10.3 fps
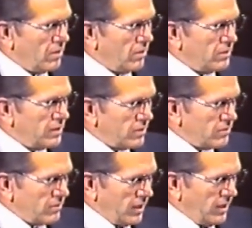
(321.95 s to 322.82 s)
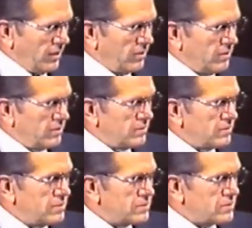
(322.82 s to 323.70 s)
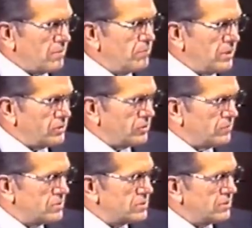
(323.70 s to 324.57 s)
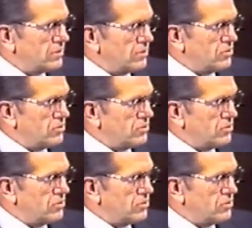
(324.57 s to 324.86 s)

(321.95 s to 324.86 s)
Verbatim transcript: On the other hand, some bishops